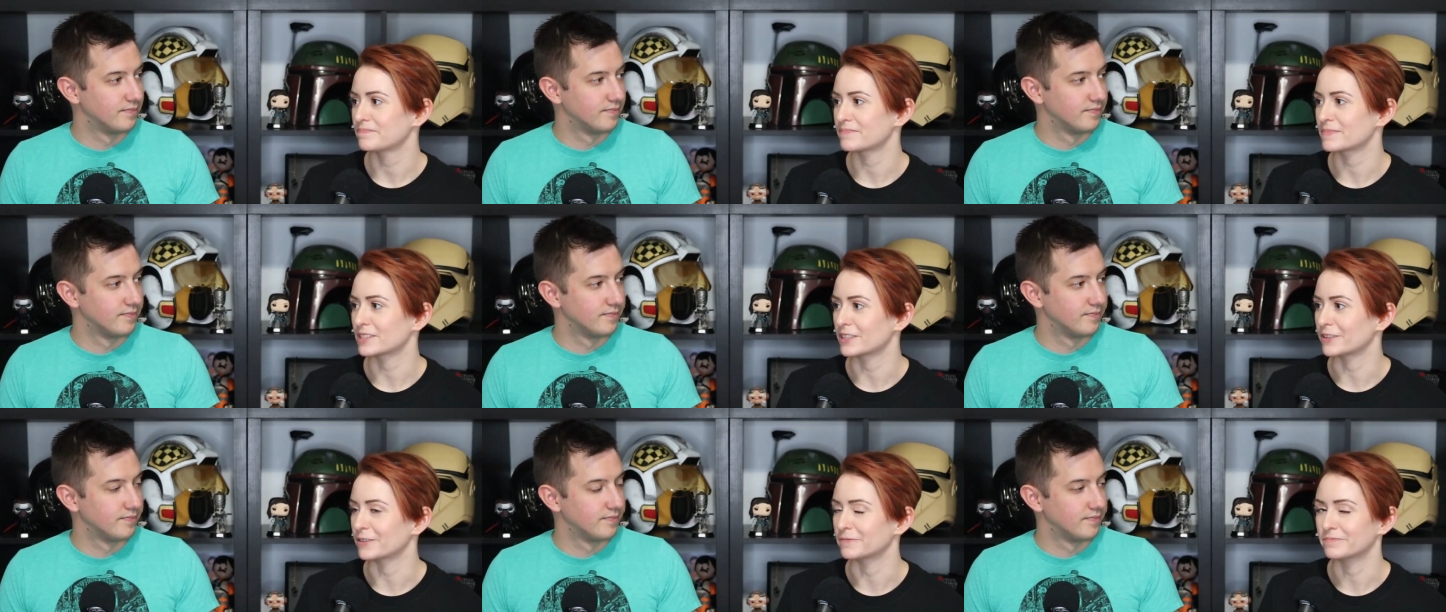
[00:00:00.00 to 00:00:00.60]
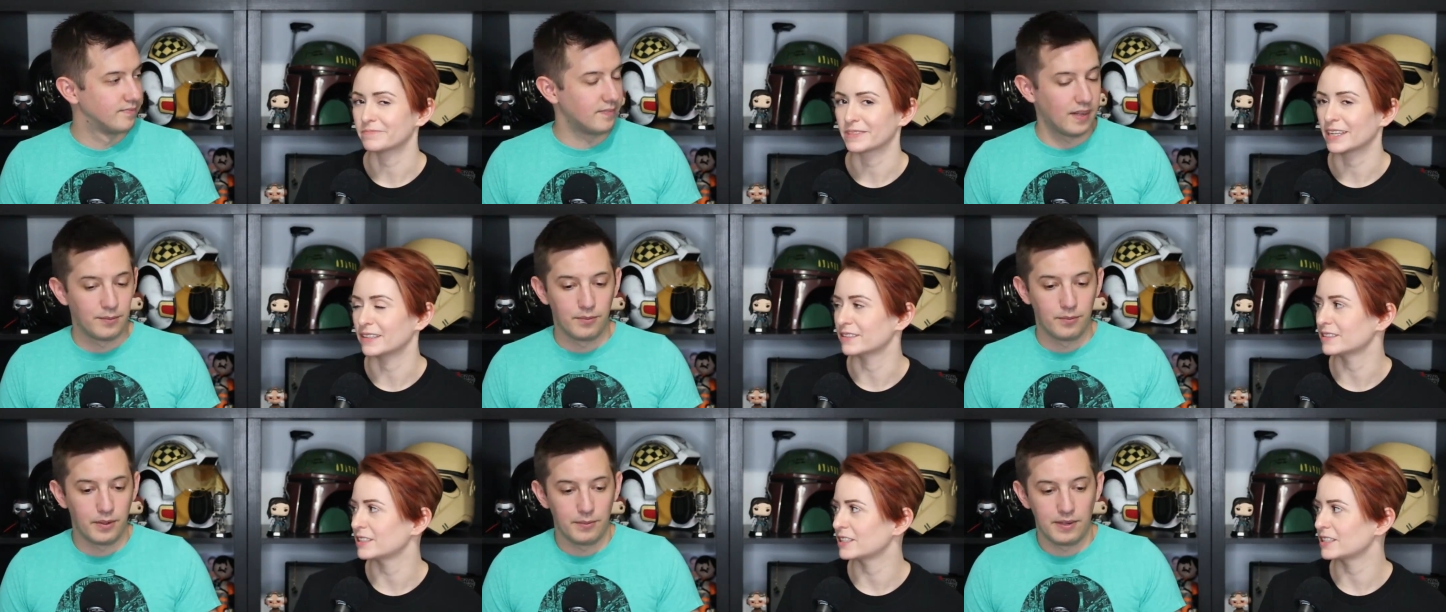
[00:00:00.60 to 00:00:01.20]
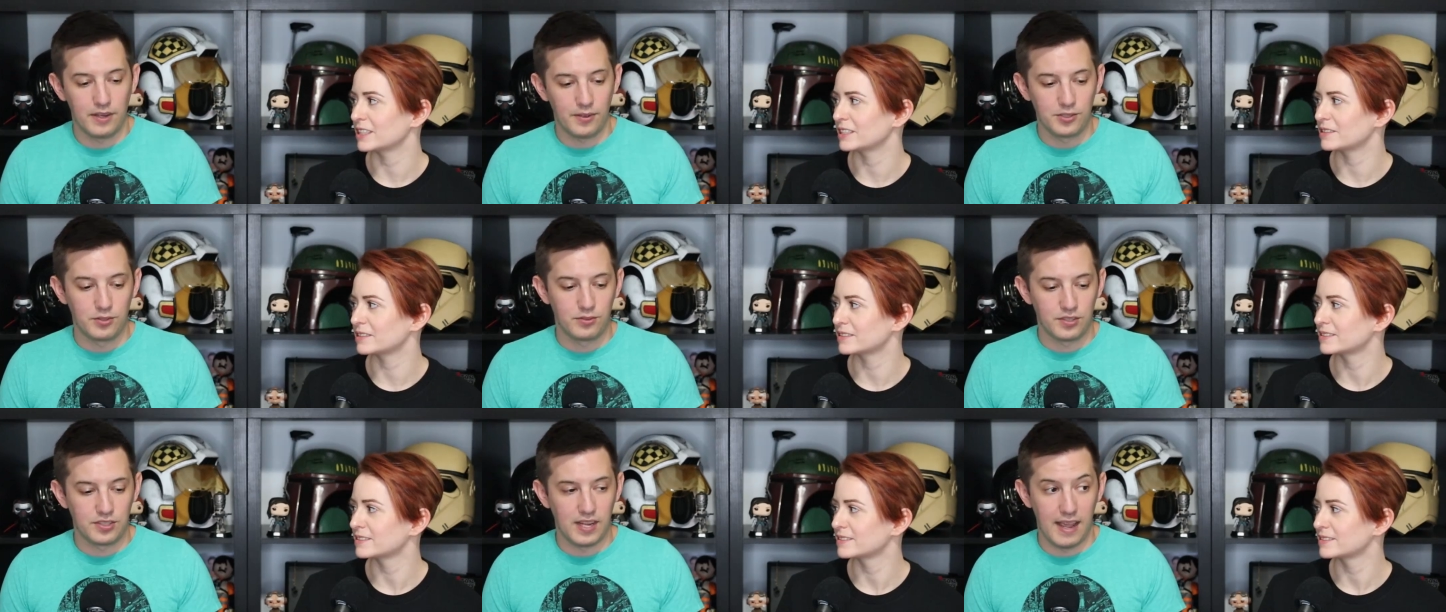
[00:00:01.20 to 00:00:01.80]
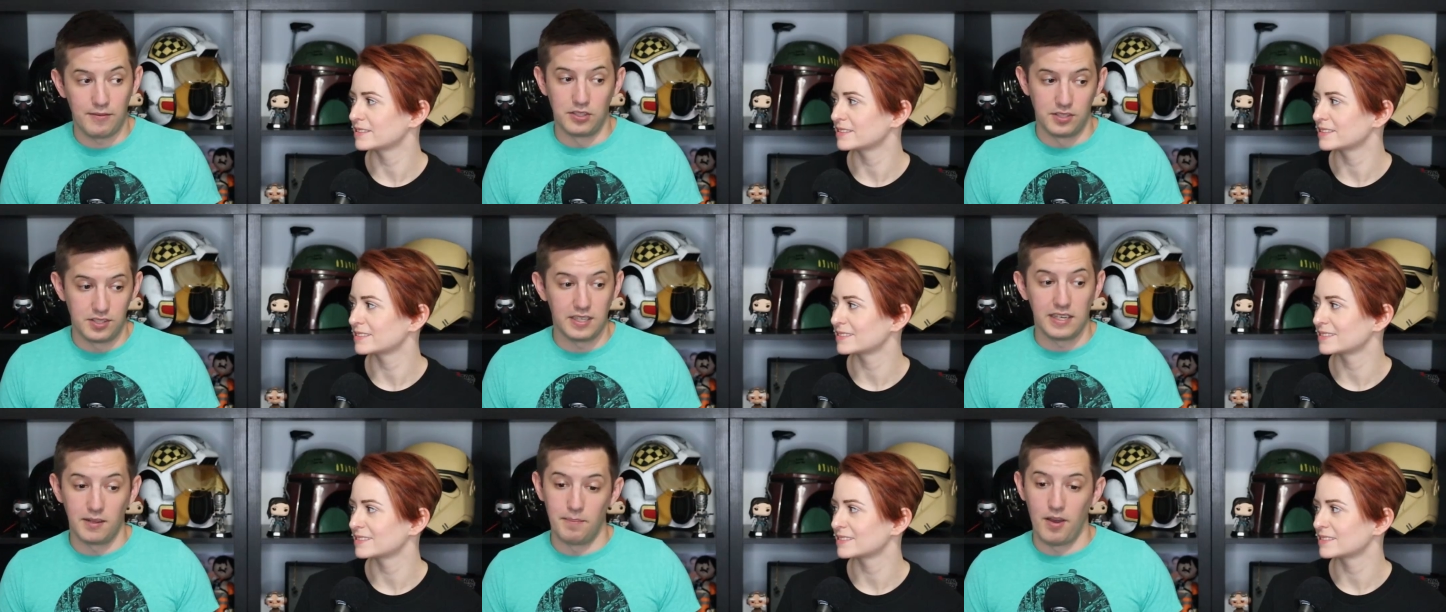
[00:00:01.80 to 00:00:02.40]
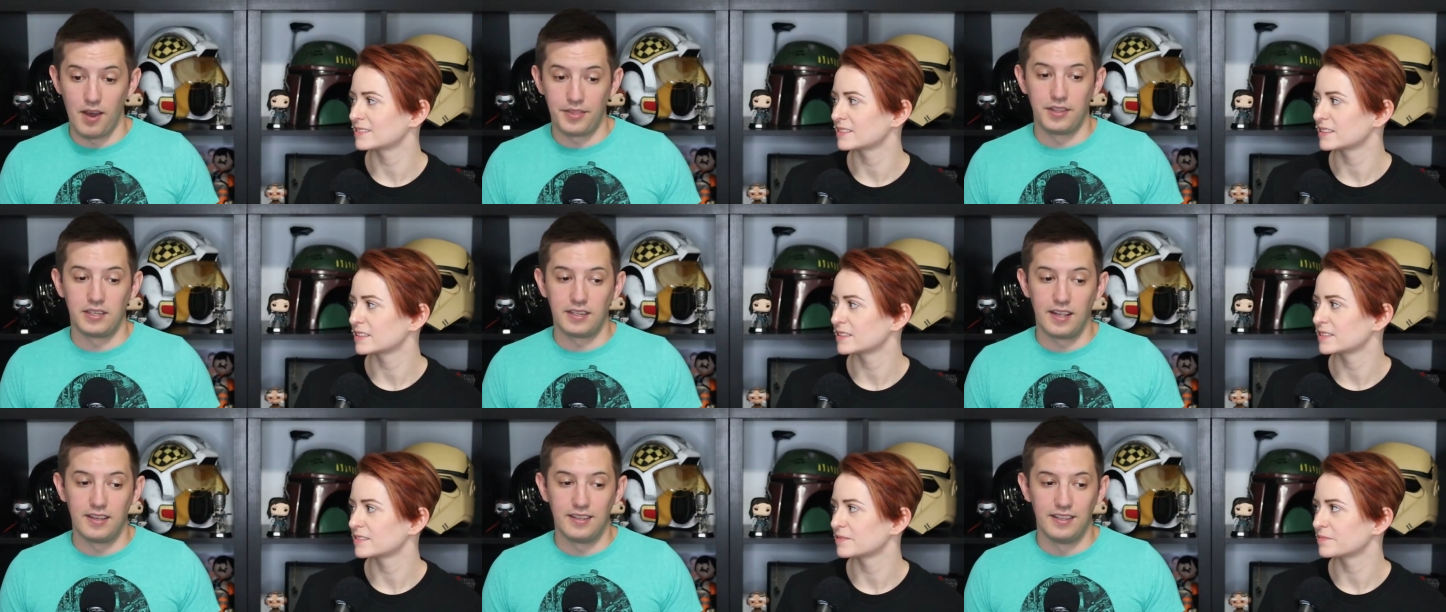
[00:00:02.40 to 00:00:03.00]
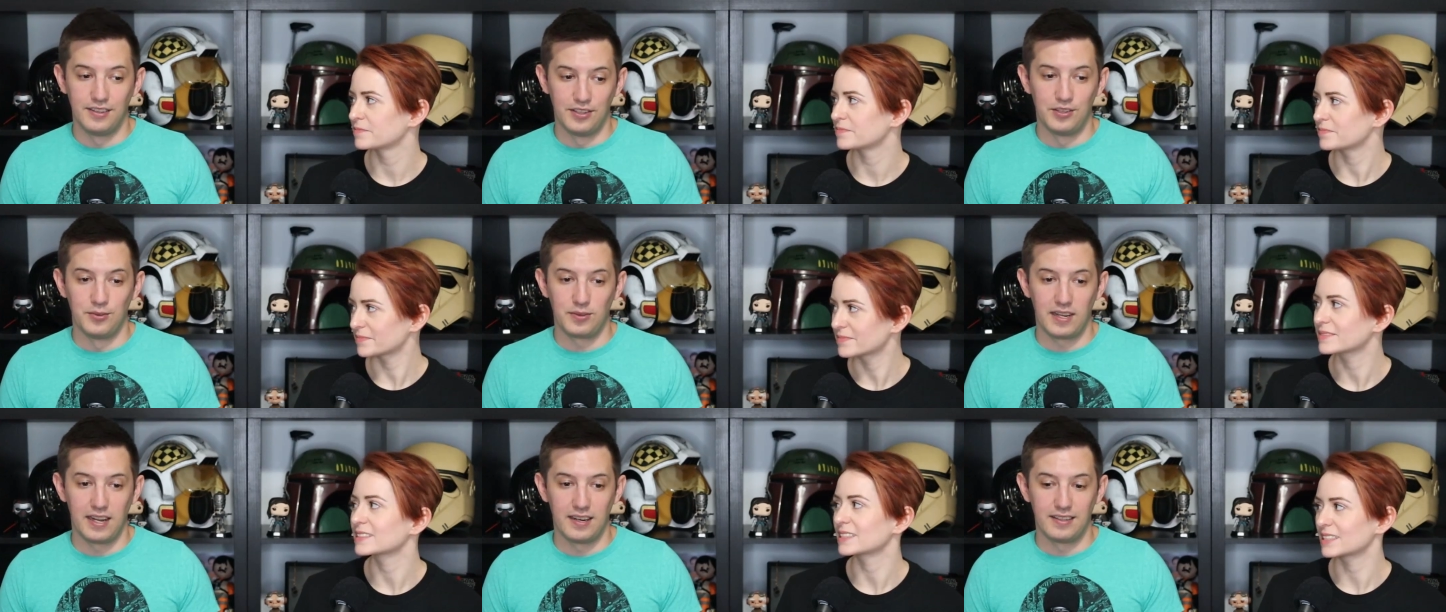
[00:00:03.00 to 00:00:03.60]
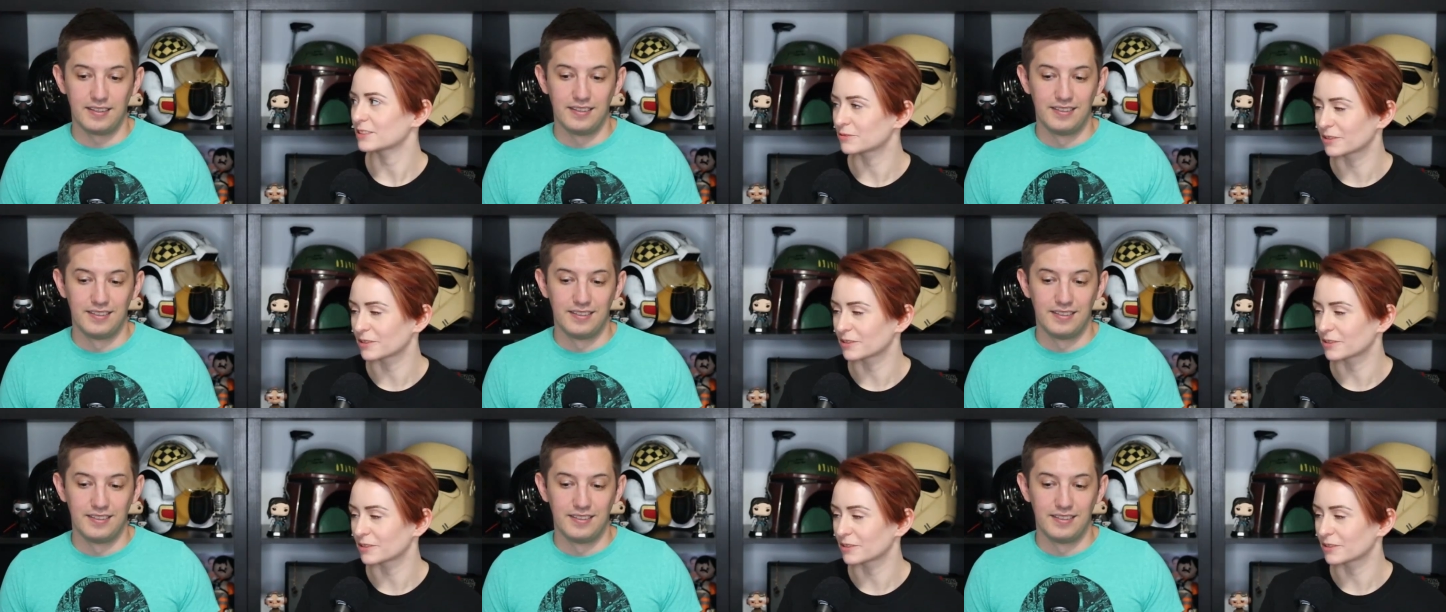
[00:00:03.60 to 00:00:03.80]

Speaker 1: So, yeah. We also just haven't seen a Bothan yet in the new canon.